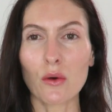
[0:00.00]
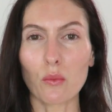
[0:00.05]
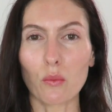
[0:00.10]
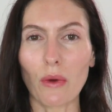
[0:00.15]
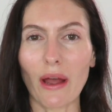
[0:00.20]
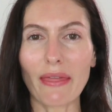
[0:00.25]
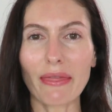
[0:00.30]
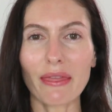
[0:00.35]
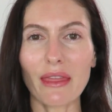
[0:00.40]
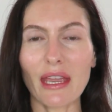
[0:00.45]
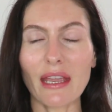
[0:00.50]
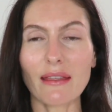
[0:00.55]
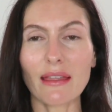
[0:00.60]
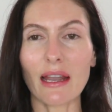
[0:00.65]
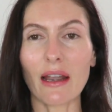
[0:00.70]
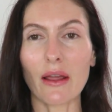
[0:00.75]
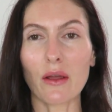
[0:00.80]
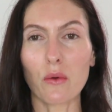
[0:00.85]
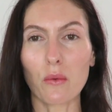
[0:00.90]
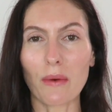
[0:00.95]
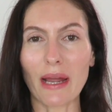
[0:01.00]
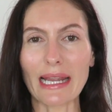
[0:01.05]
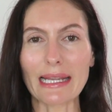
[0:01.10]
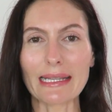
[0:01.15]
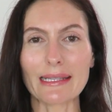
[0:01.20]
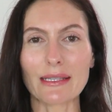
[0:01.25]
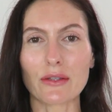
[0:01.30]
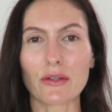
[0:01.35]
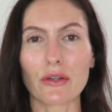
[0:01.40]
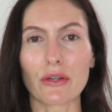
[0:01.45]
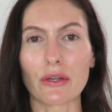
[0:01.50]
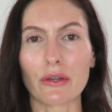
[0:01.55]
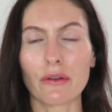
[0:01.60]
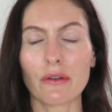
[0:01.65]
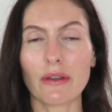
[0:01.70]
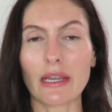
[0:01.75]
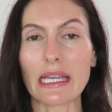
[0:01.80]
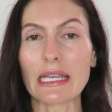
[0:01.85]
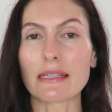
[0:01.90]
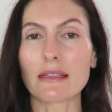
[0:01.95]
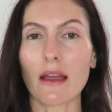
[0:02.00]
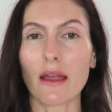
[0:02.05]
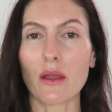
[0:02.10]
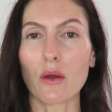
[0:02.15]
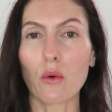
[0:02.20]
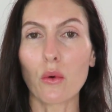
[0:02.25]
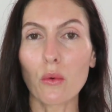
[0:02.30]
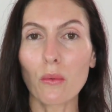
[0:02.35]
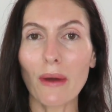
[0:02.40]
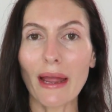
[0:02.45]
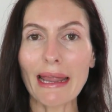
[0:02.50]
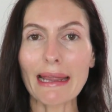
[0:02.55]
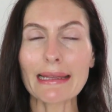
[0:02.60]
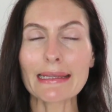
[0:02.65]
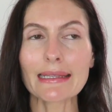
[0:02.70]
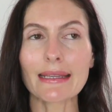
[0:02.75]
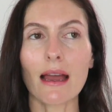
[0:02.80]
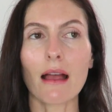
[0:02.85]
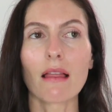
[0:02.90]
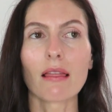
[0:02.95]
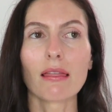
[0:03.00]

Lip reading: one thing that I always do is I always